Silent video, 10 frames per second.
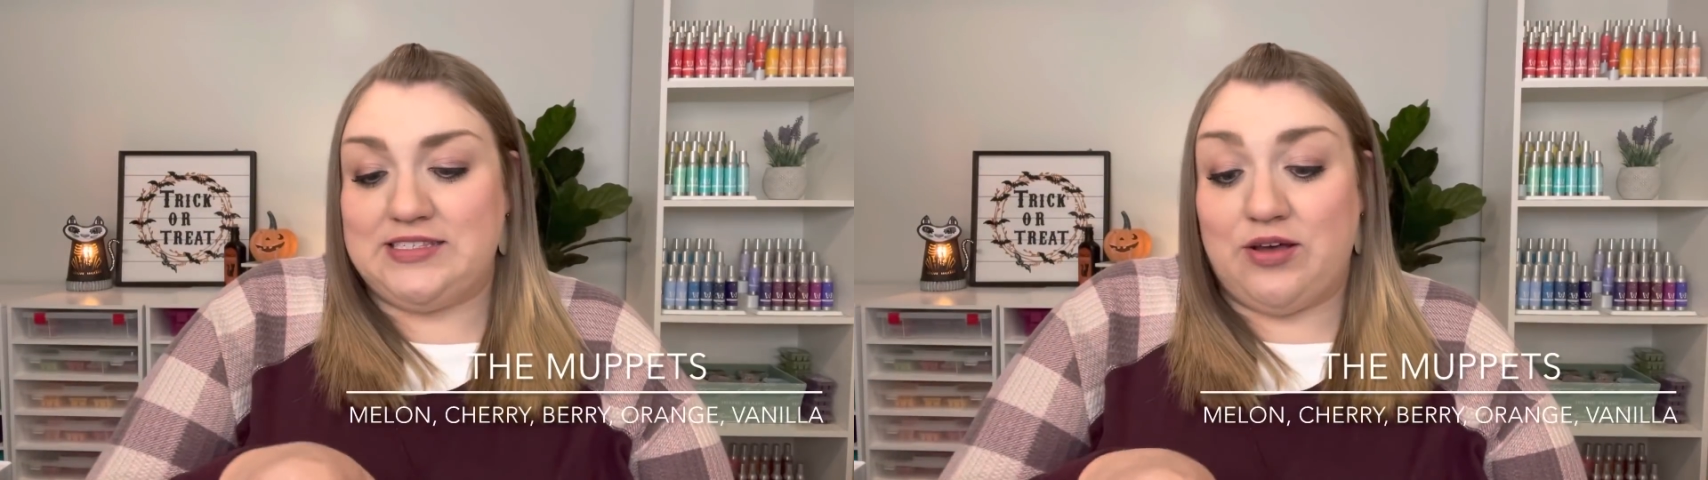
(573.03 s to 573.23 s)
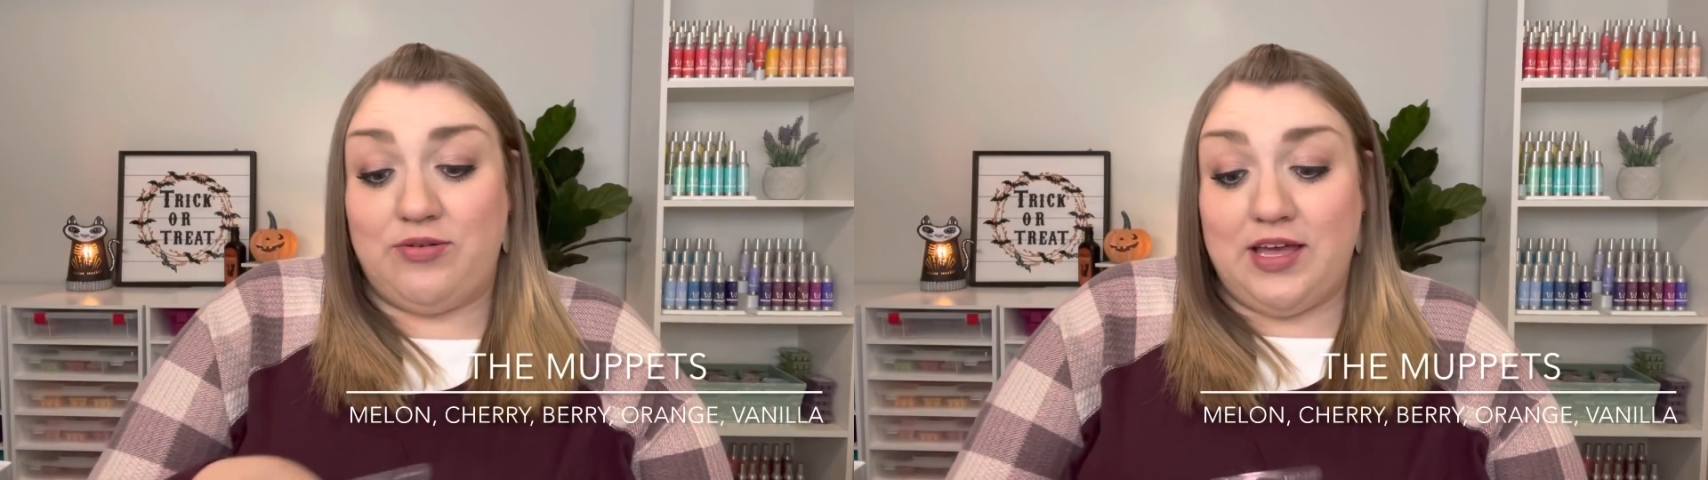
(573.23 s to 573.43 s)

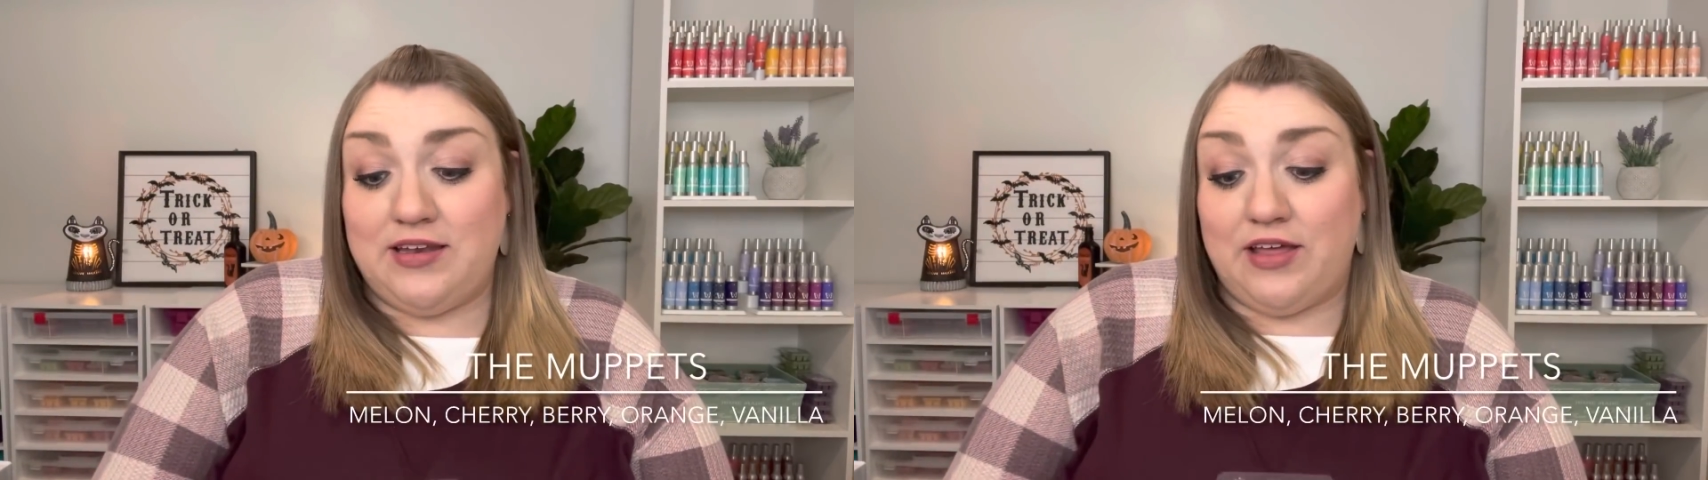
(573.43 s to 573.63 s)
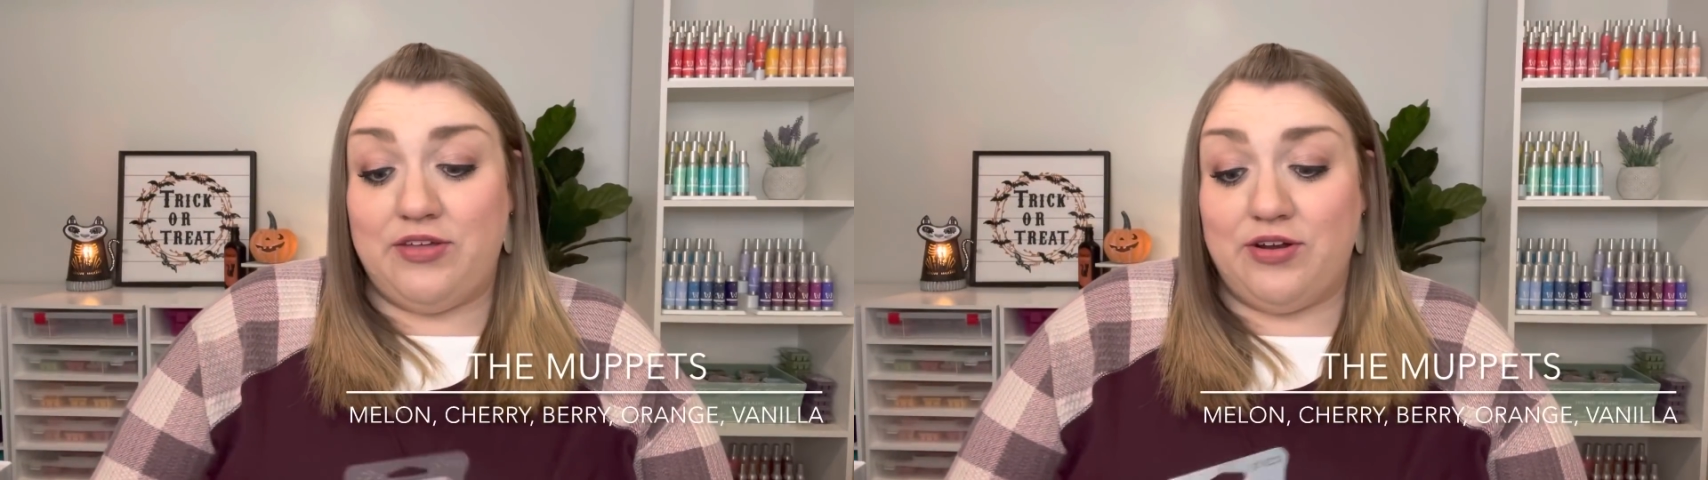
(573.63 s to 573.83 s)
So
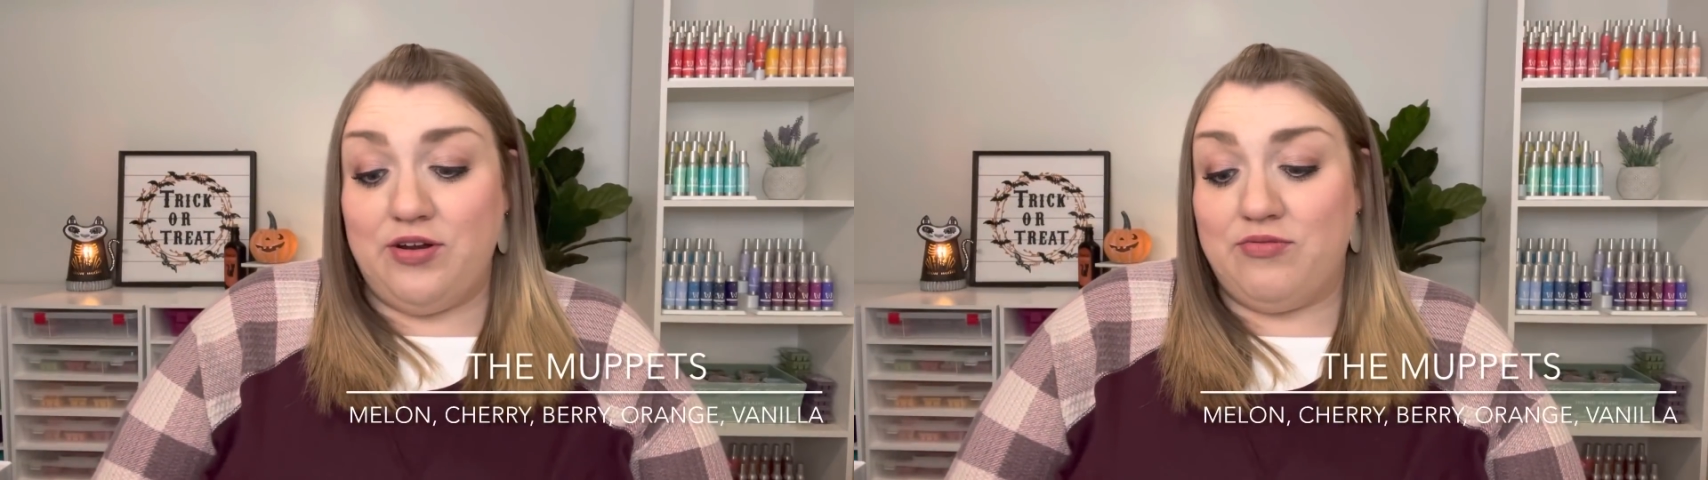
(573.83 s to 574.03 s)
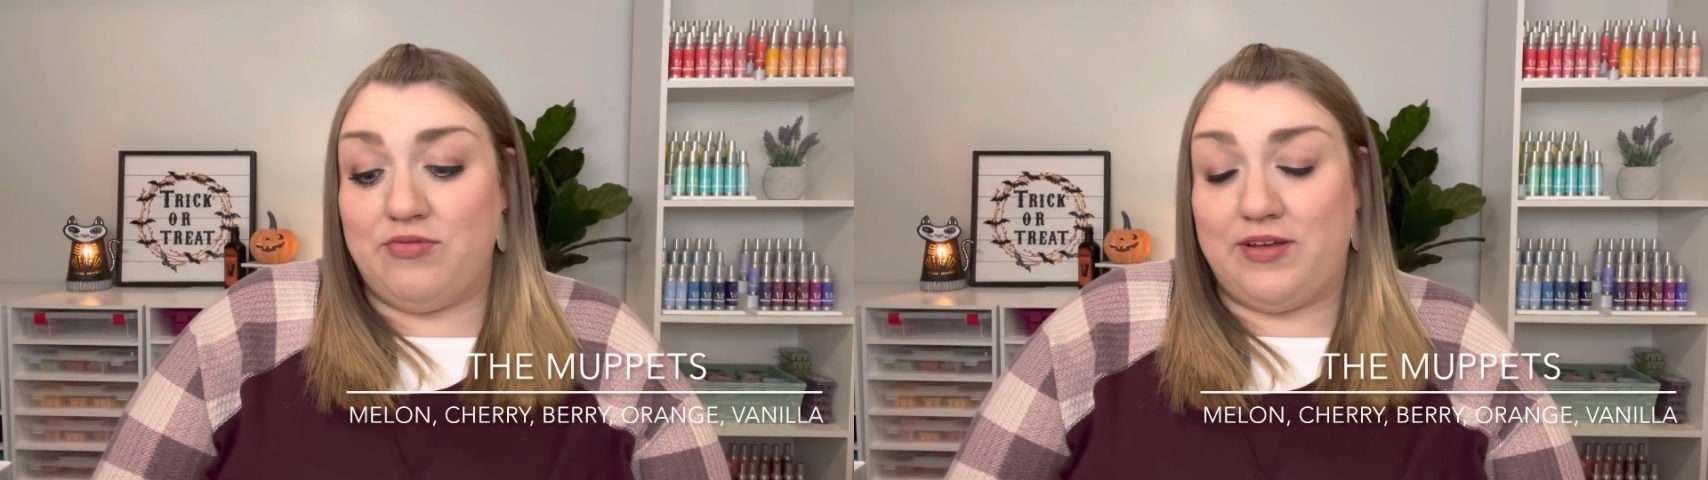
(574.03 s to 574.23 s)
another
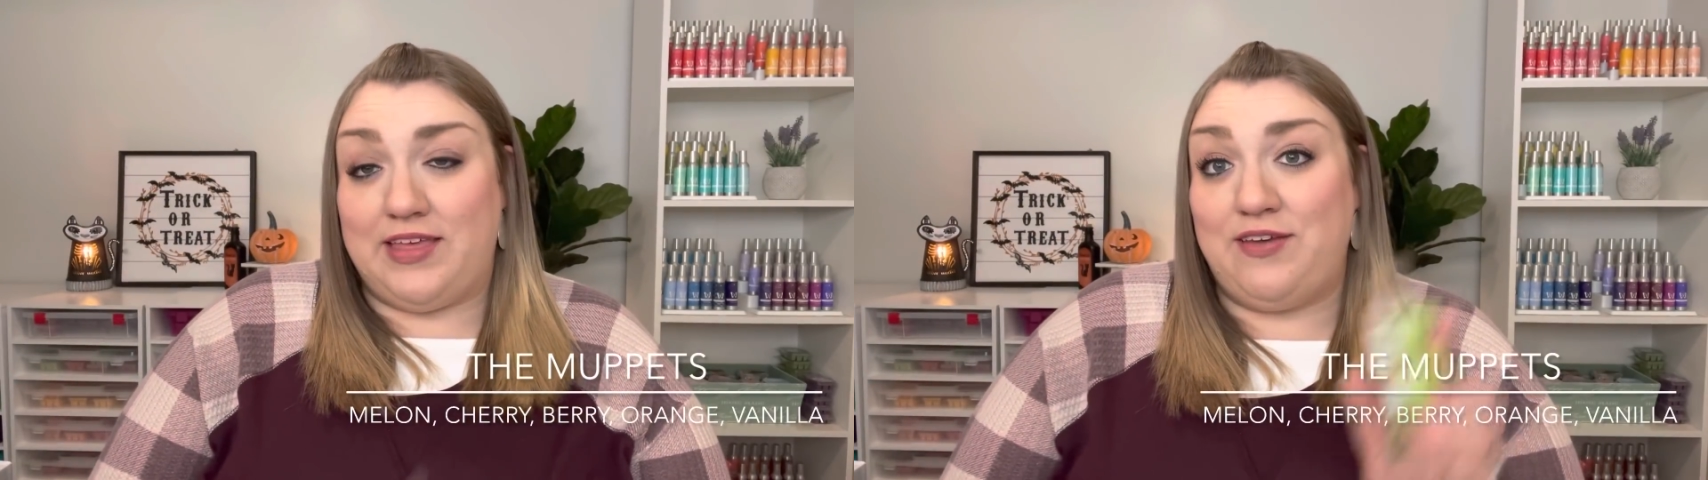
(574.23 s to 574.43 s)
really